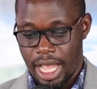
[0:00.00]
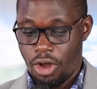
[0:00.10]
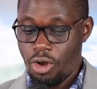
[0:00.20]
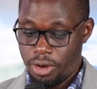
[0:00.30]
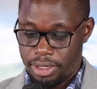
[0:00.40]

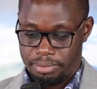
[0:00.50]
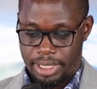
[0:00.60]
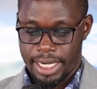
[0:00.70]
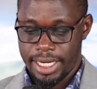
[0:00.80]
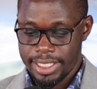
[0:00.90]
Or
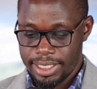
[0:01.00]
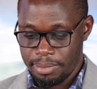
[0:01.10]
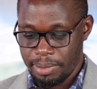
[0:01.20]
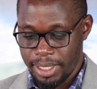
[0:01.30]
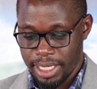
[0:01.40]
an
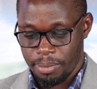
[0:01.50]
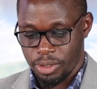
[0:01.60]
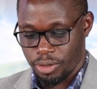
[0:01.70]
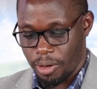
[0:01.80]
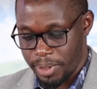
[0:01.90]
SME being able
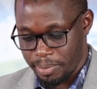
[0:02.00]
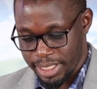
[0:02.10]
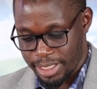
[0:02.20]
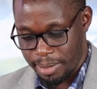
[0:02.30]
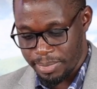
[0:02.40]
to
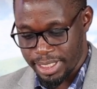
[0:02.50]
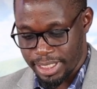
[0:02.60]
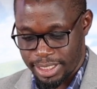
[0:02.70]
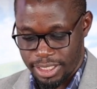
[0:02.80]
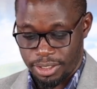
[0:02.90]
optimize their
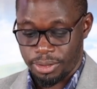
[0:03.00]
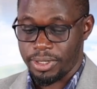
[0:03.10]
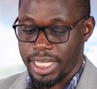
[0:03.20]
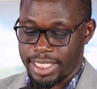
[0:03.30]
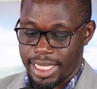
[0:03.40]
businesses through
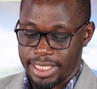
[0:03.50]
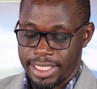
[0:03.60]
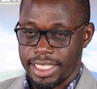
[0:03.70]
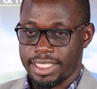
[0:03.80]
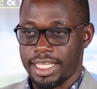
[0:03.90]
data
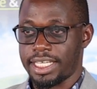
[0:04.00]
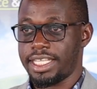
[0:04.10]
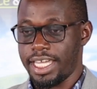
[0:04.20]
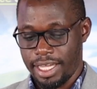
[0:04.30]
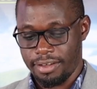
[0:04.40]
insights that
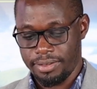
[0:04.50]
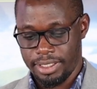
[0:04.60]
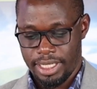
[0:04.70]
they have.